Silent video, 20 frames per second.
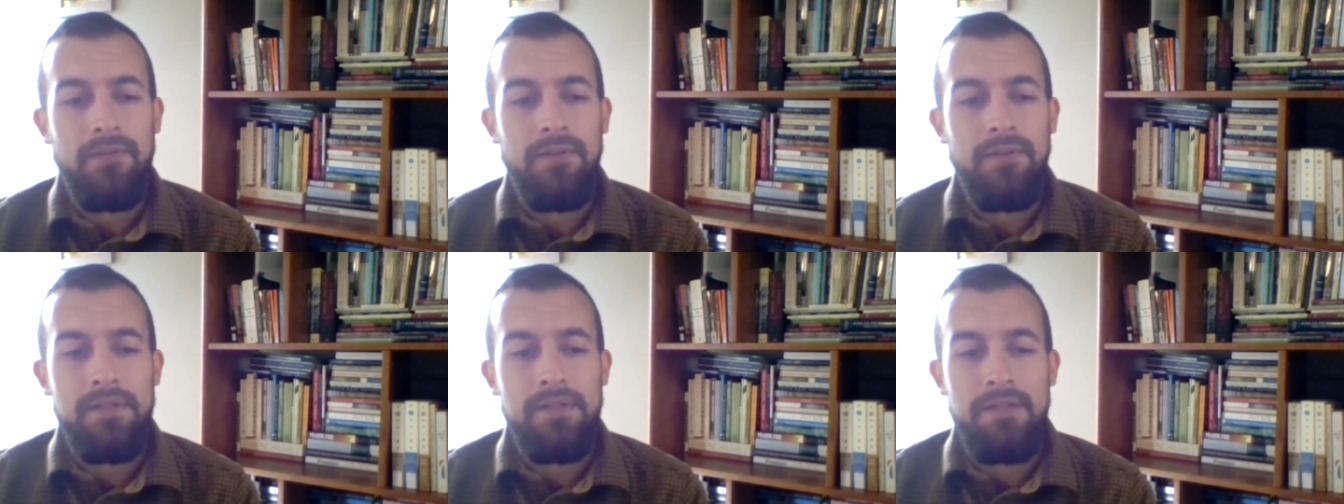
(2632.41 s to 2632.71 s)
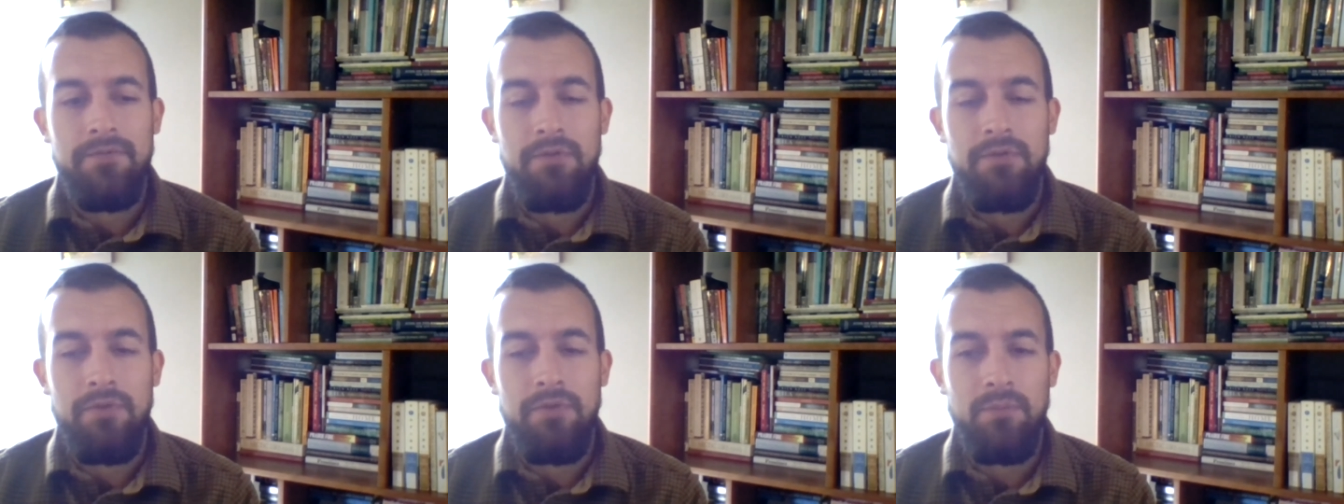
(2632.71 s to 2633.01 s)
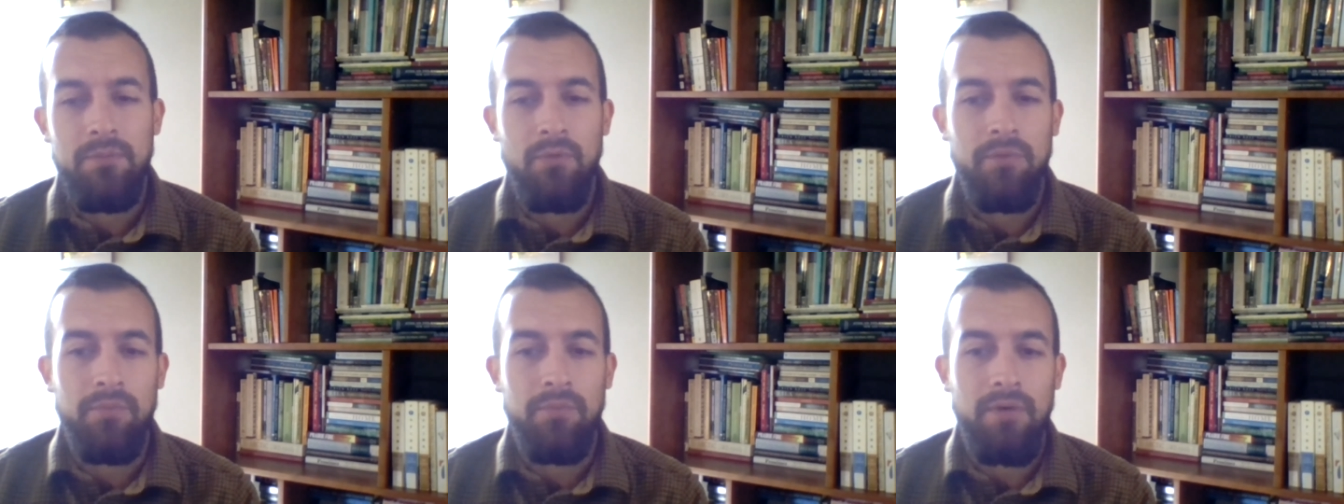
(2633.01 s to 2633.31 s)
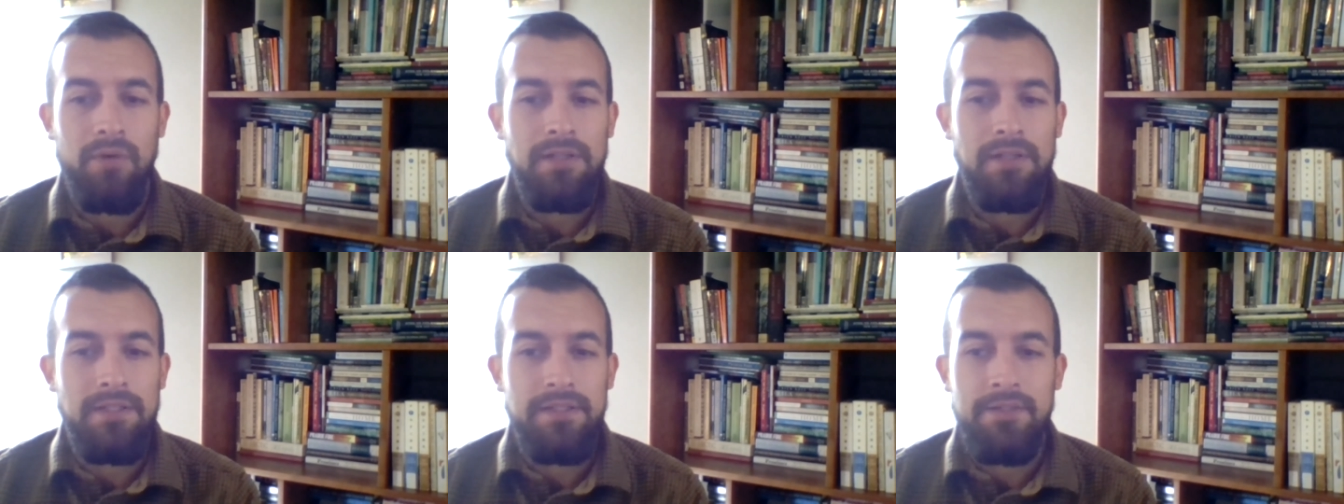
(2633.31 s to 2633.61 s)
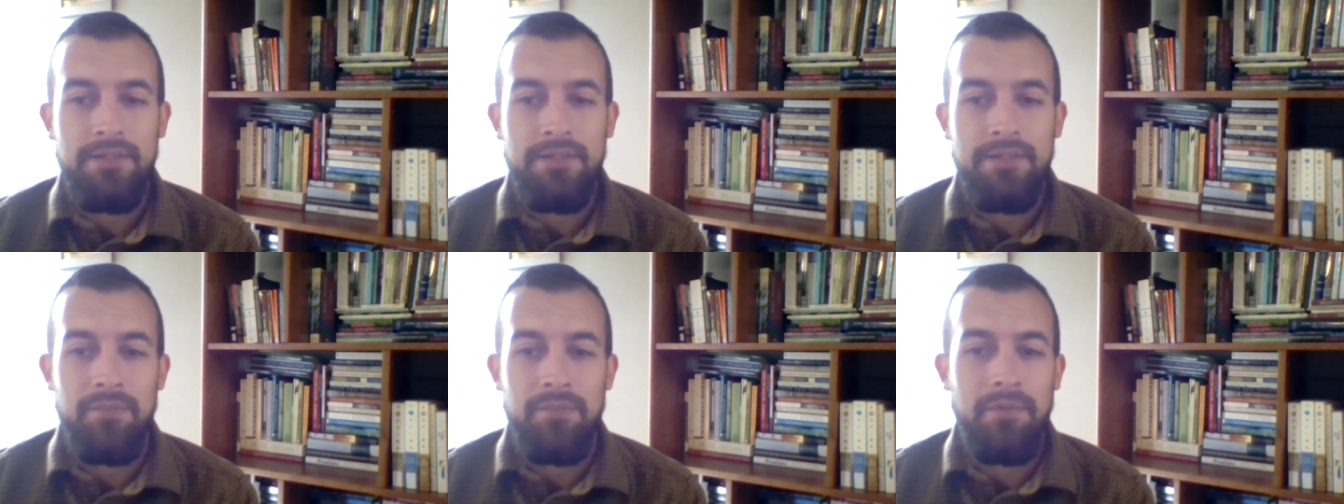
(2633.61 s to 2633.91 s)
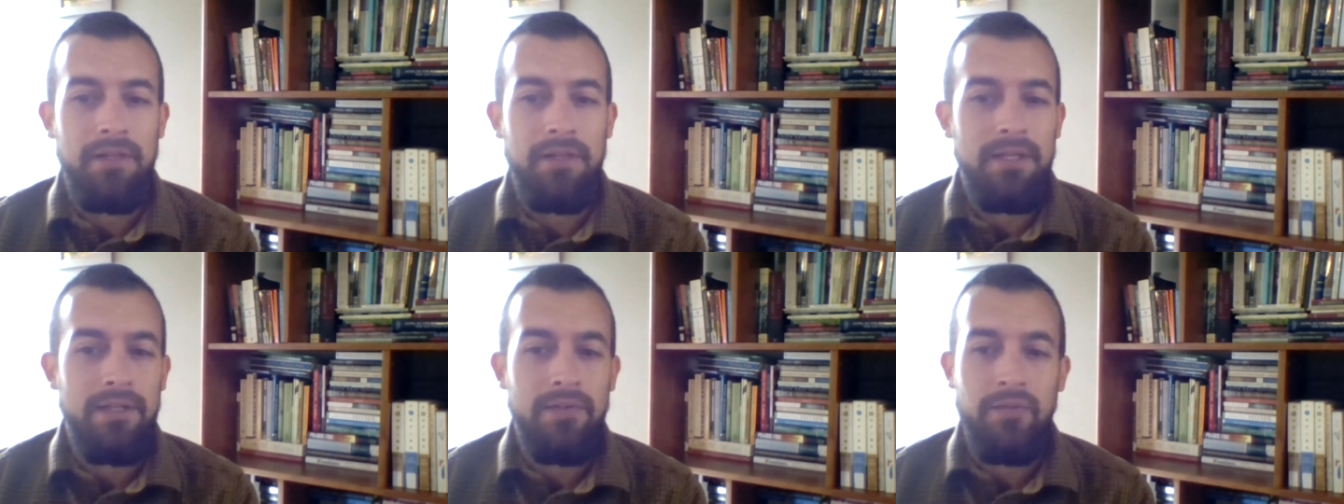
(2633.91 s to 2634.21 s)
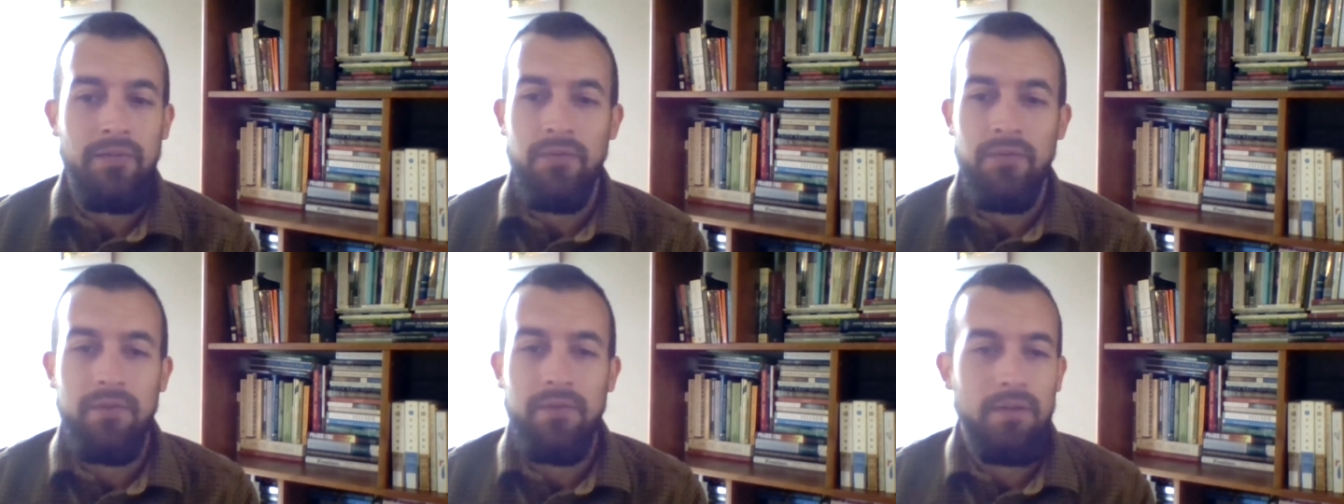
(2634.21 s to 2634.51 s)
And then if you think more broadly in the Great Plains,